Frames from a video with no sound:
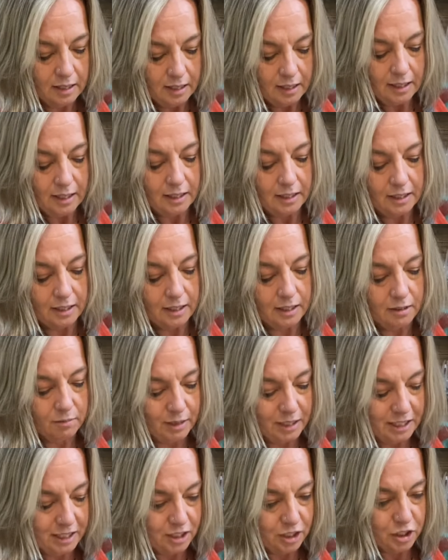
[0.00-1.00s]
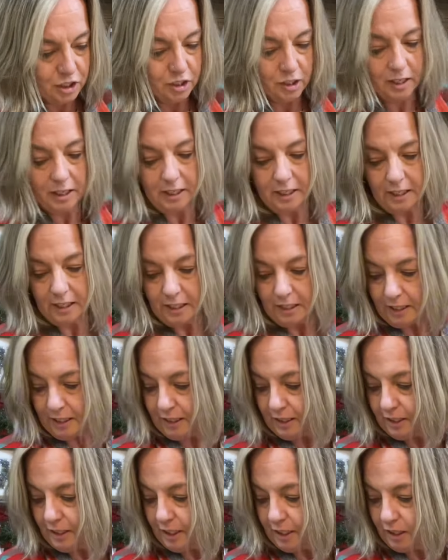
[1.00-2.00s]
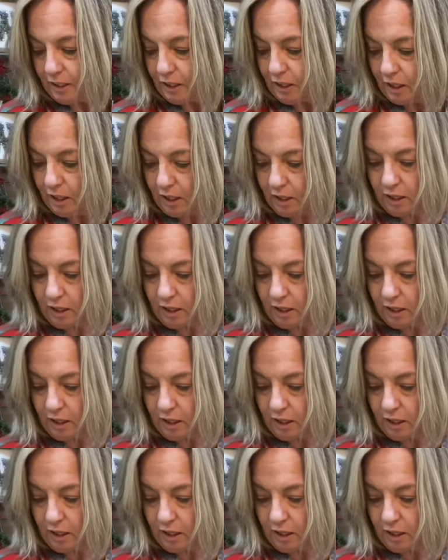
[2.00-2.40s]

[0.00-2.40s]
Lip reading: Again, making sure I get it in there.